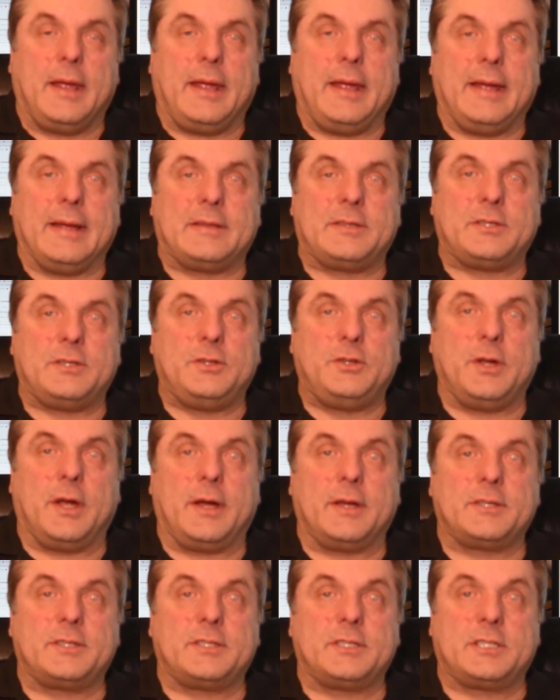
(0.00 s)
it's
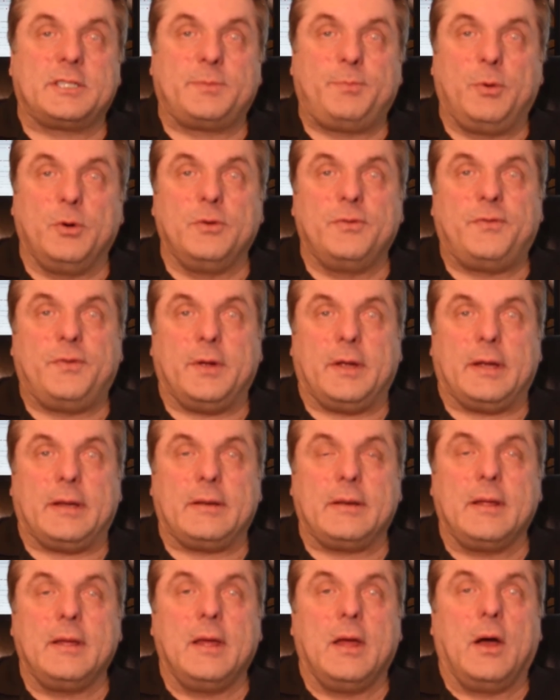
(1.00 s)
just
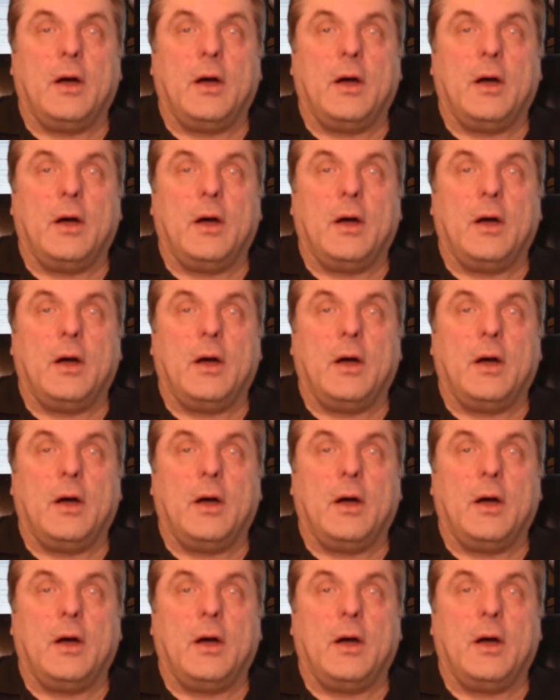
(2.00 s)
spoofing